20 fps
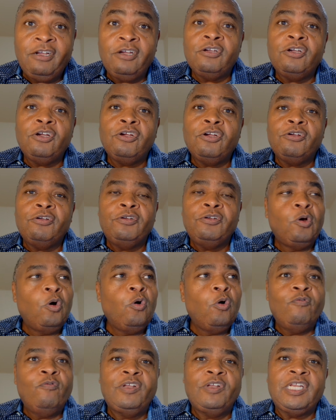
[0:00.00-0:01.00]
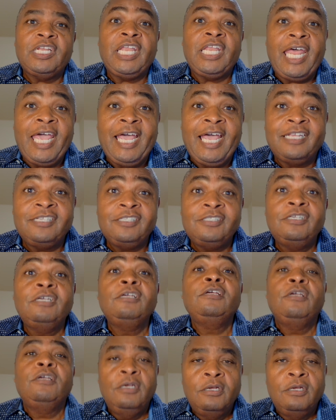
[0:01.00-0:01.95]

occurred over the last